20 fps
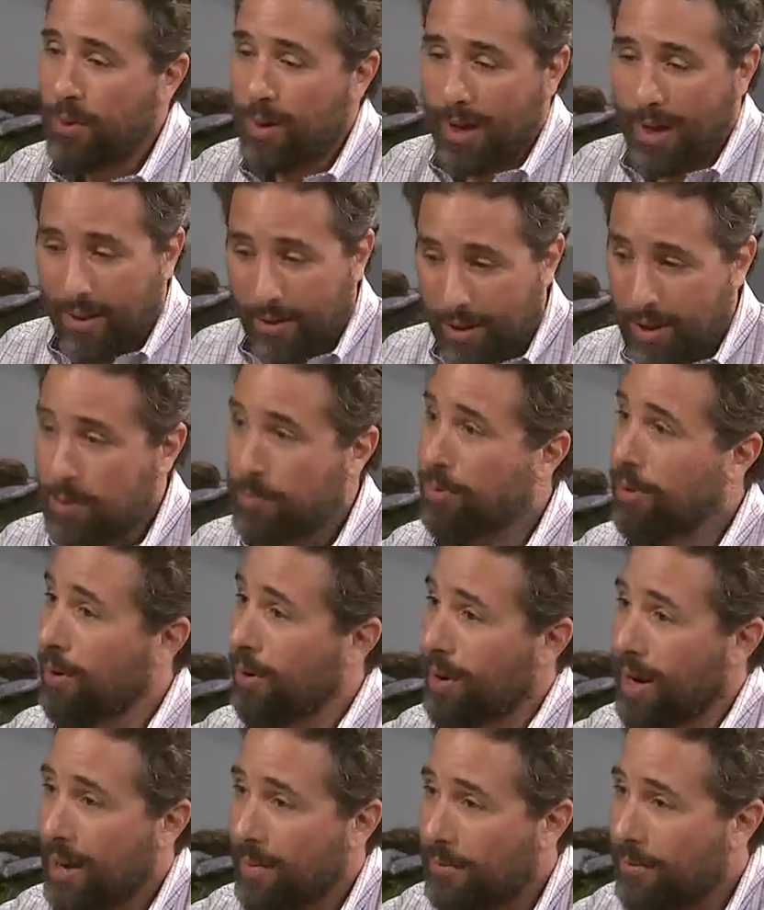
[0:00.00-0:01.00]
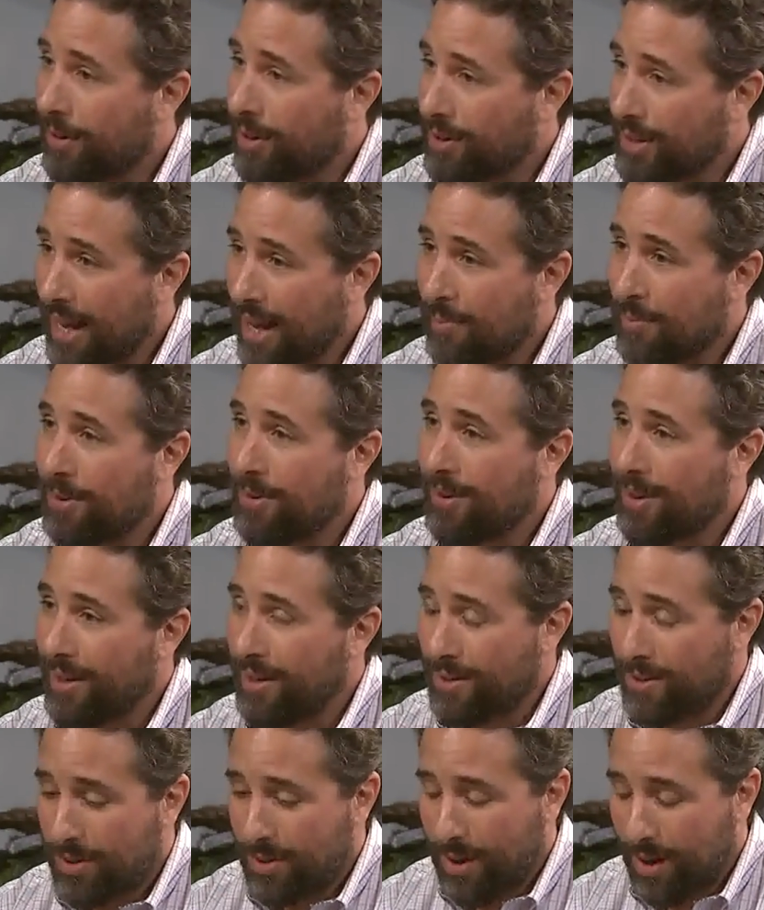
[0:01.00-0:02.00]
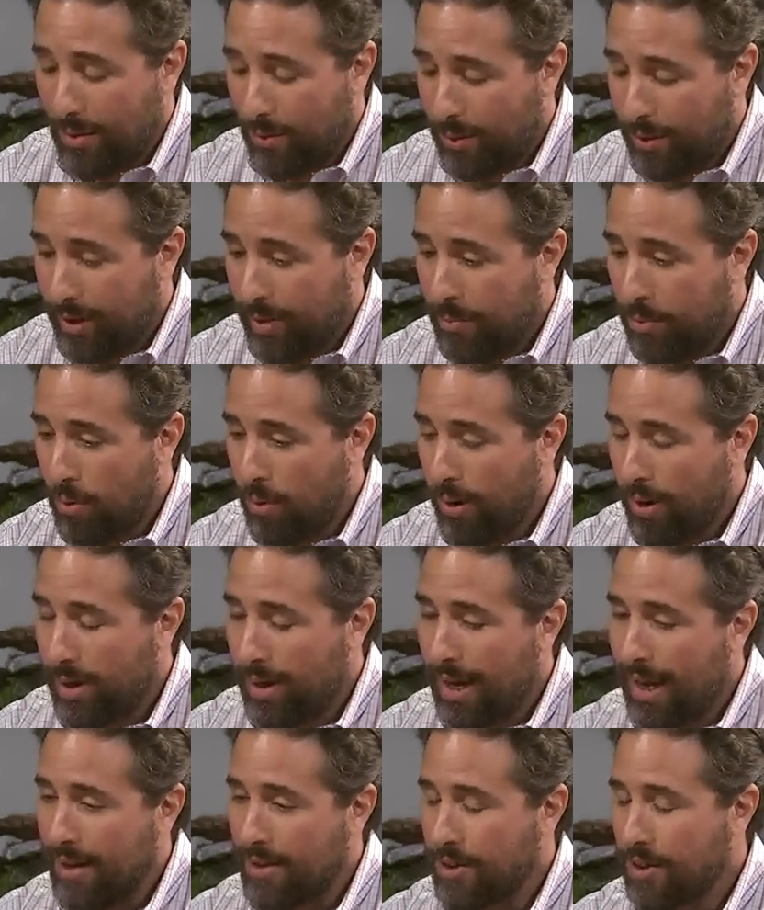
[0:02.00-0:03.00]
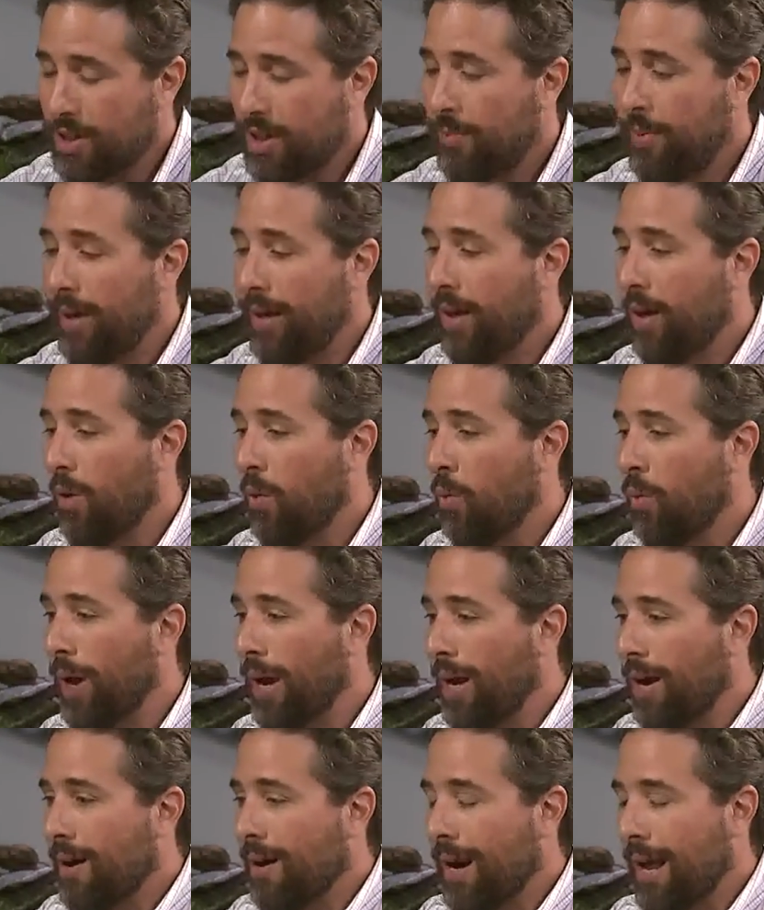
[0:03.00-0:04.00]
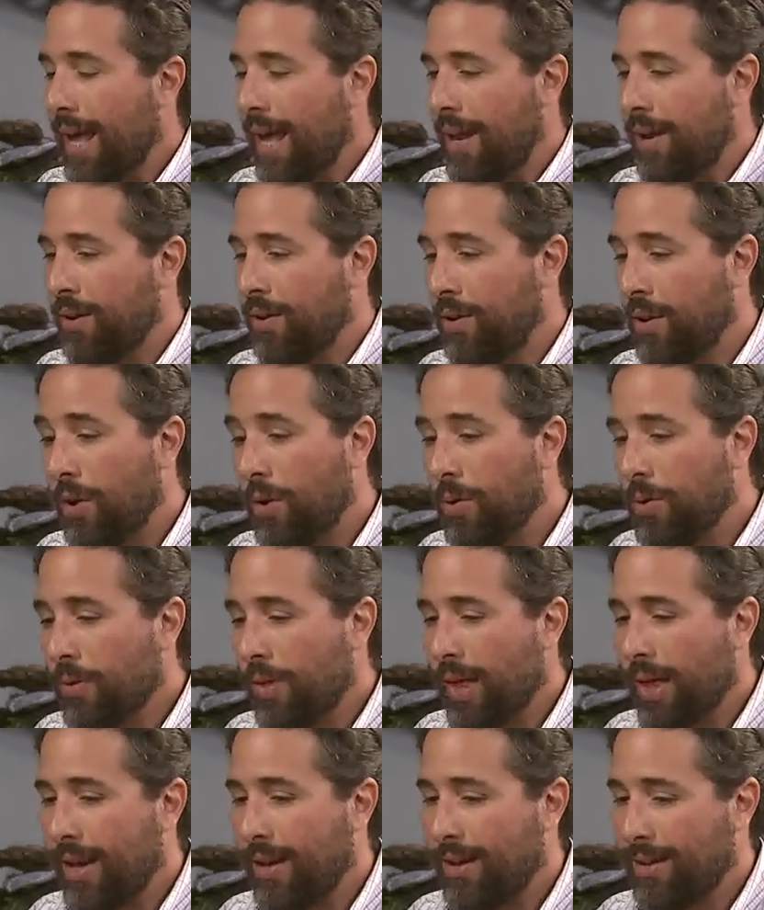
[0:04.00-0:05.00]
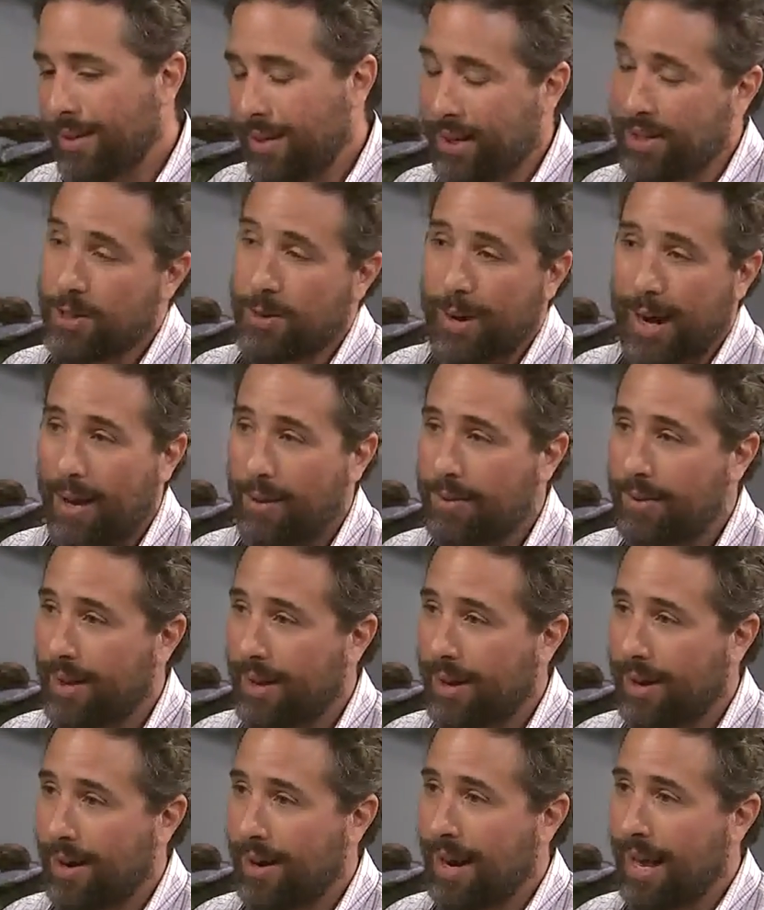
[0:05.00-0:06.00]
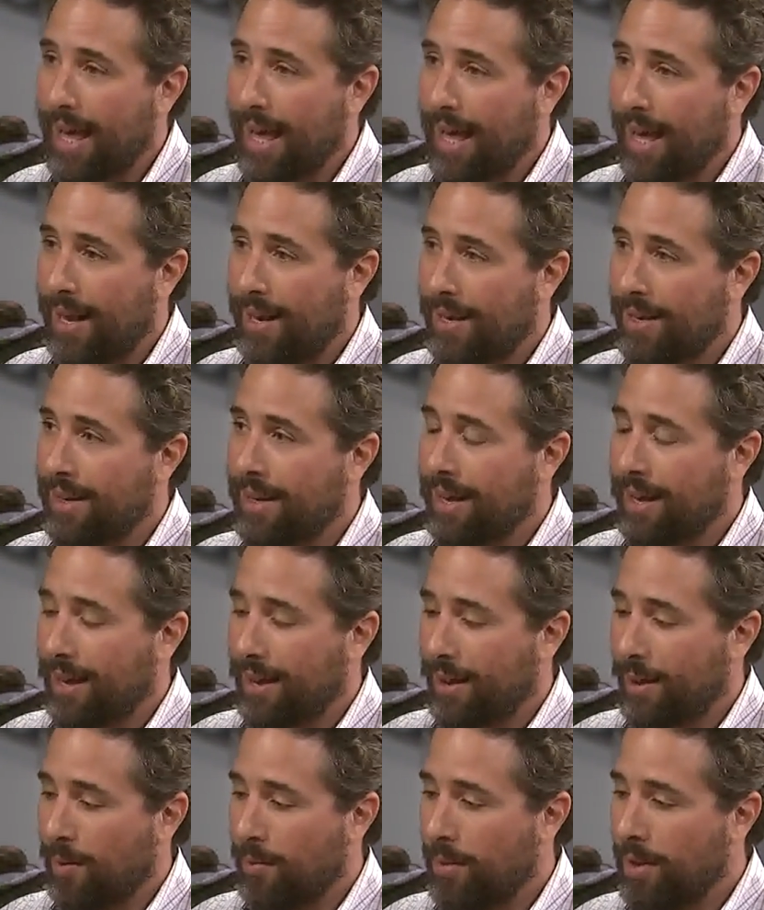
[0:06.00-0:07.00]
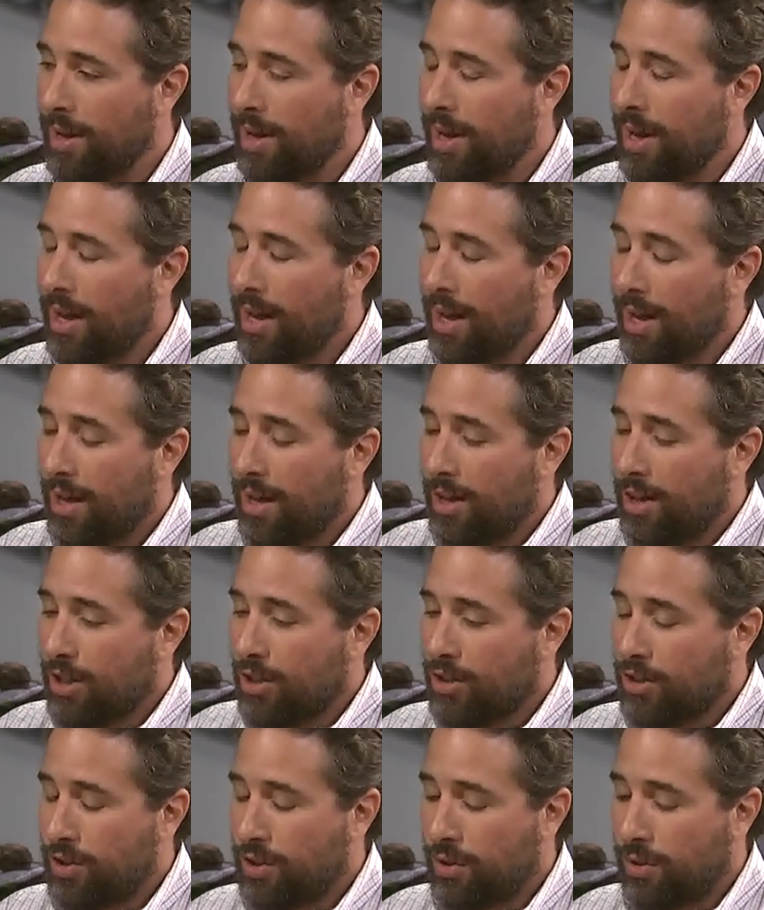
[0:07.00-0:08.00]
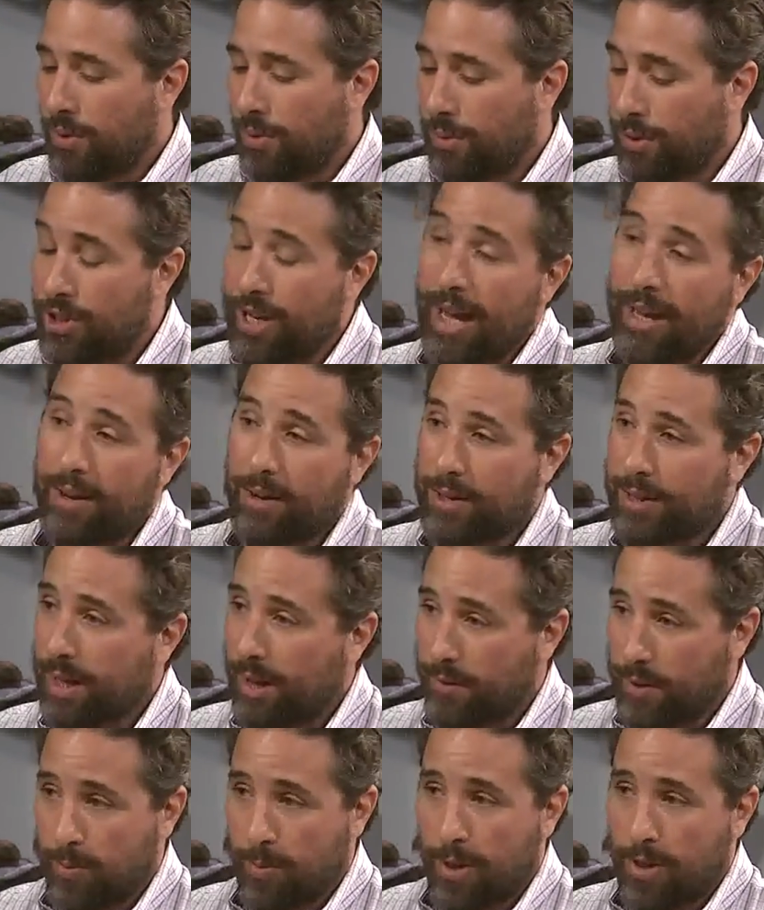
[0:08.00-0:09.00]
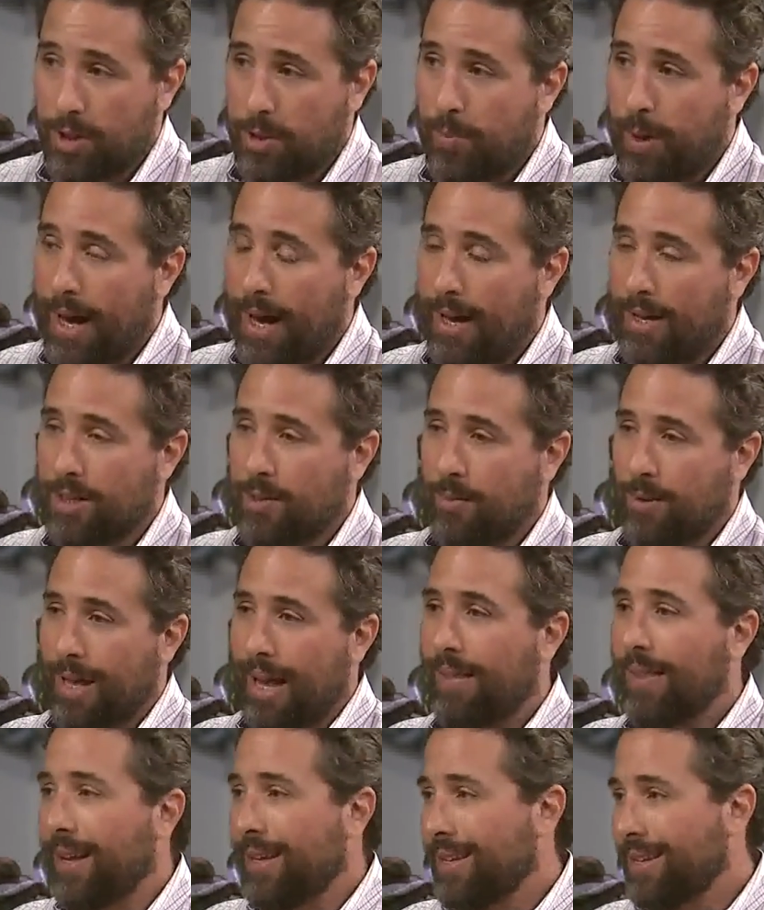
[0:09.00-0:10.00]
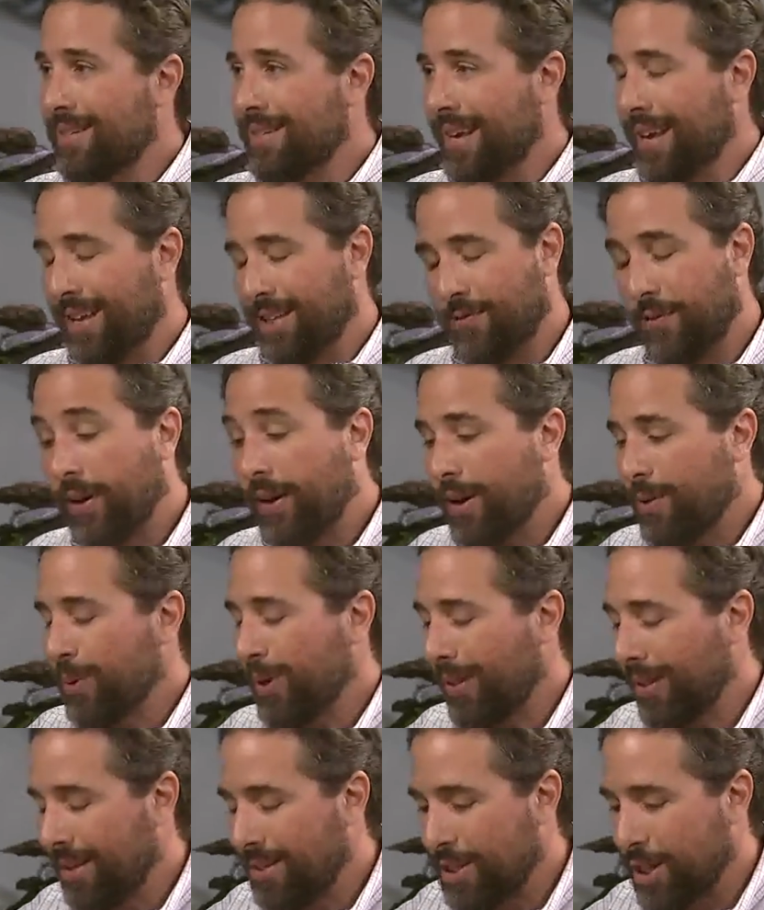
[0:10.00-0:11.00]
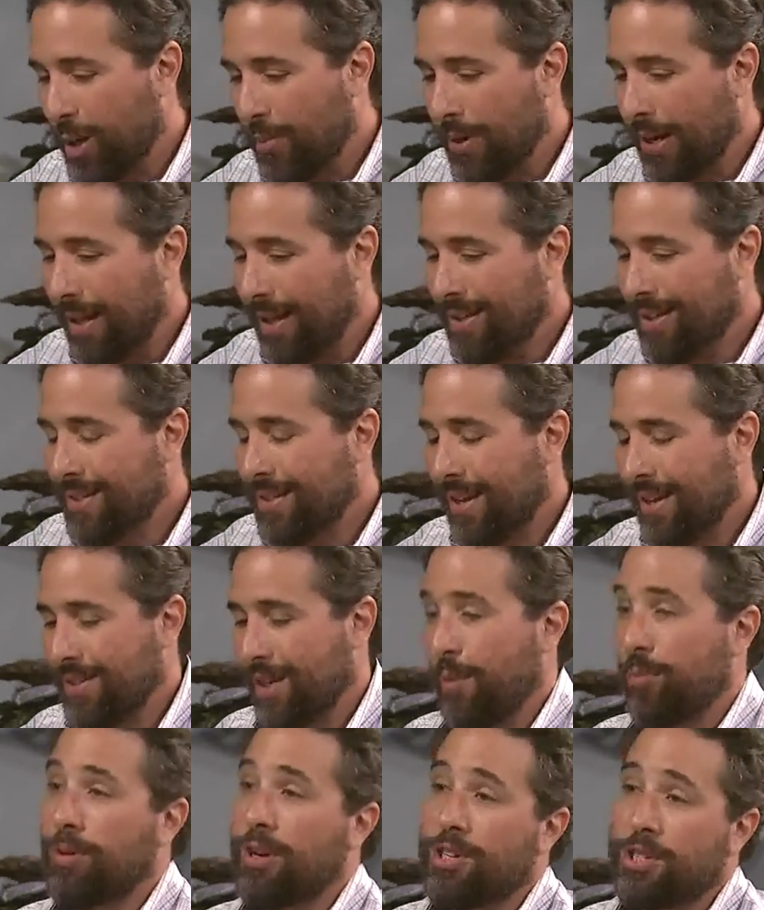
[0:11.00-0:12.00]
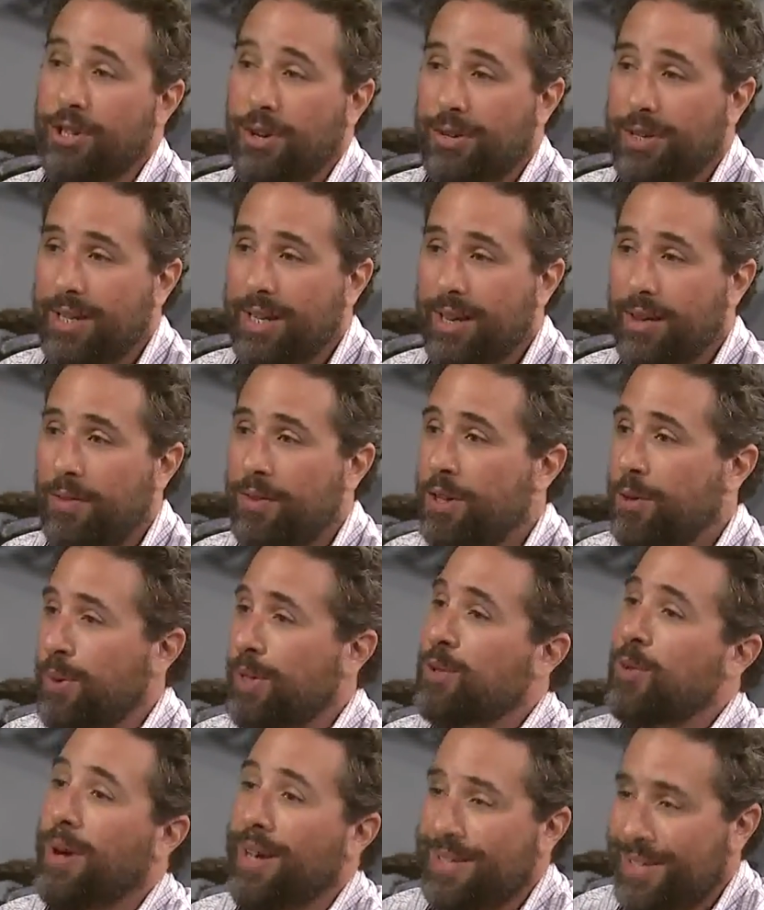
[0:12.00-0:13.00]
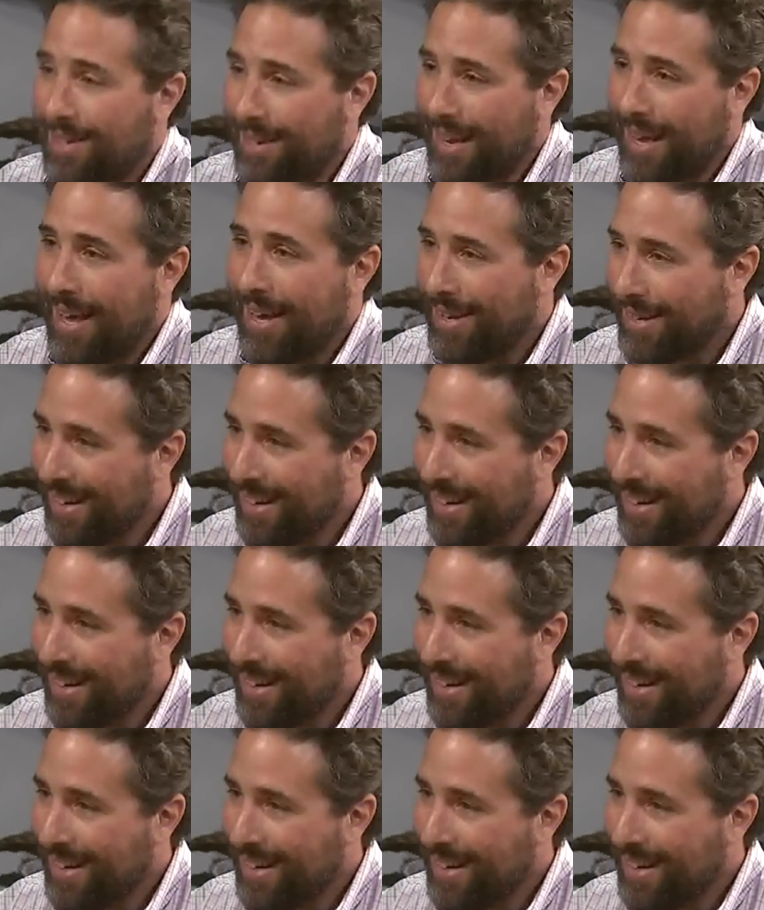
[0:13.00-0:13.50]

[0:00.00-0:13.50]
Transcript: Uh, this program, for example, mm -hmm. is uh, really important. And just to be aware and know that ticks are out there and um, to check yourself as much as possible. I like to say it's very unrealistic, but I like to say it's like brushing your teeth, do it twice a day.